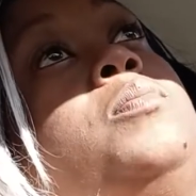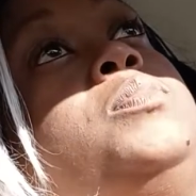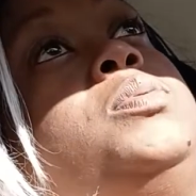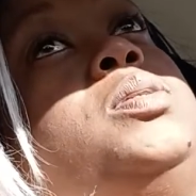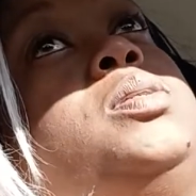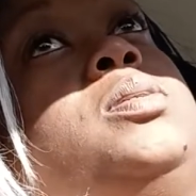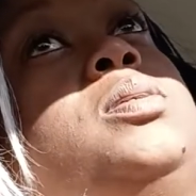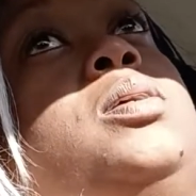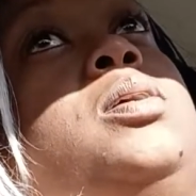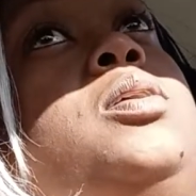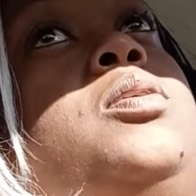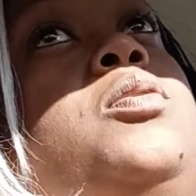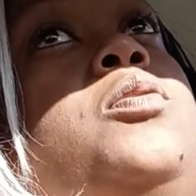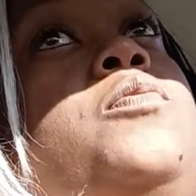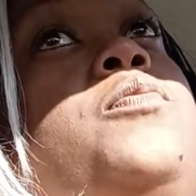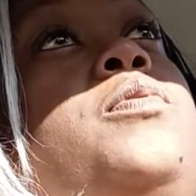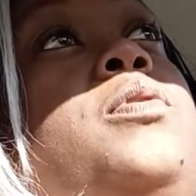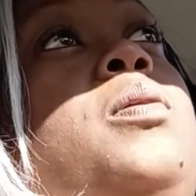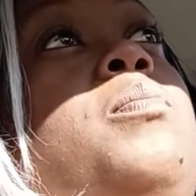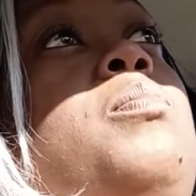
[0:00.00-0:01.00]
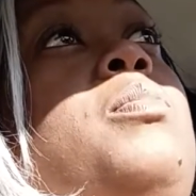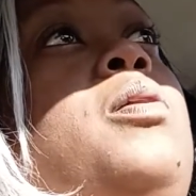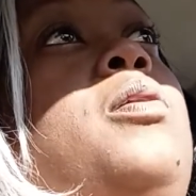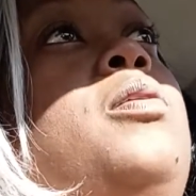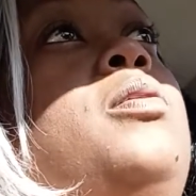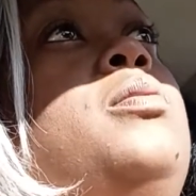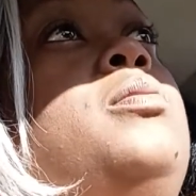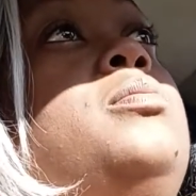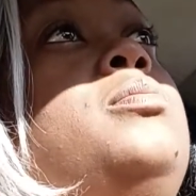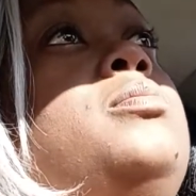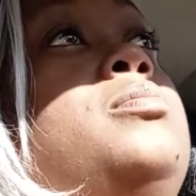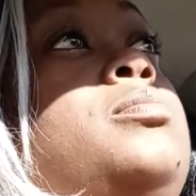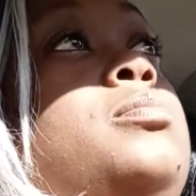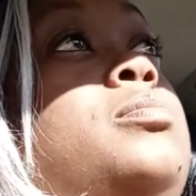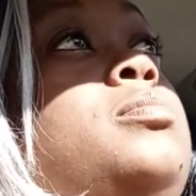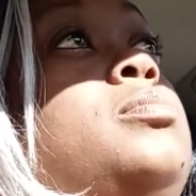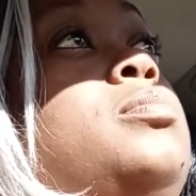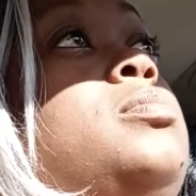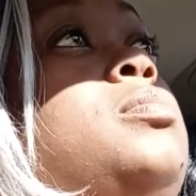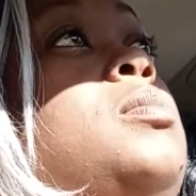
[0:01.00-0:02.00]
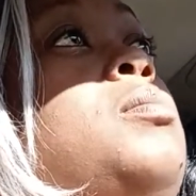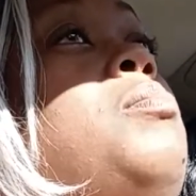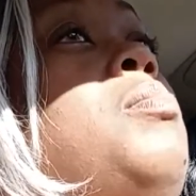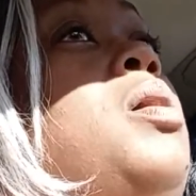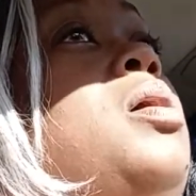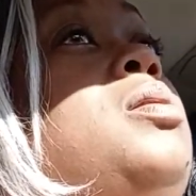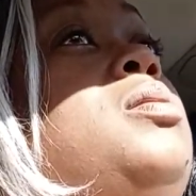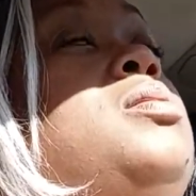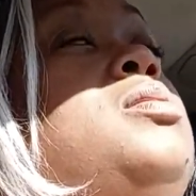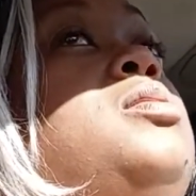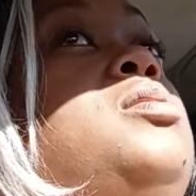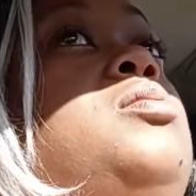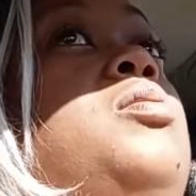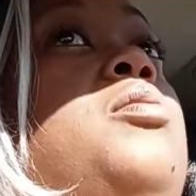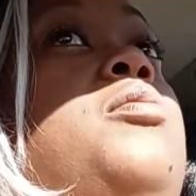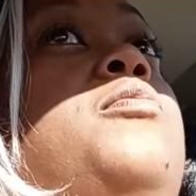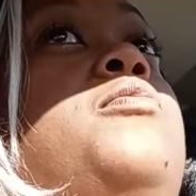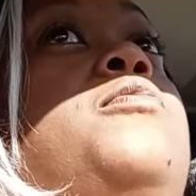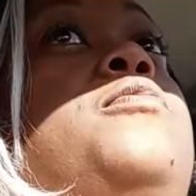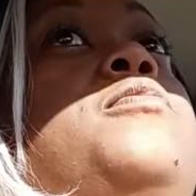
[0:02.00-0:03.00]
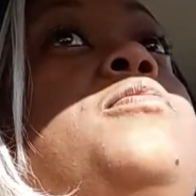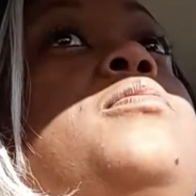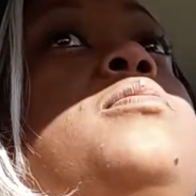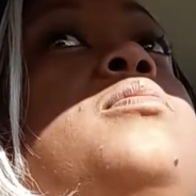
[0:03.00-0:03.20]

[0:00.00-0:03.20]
Just looking over at my stuff.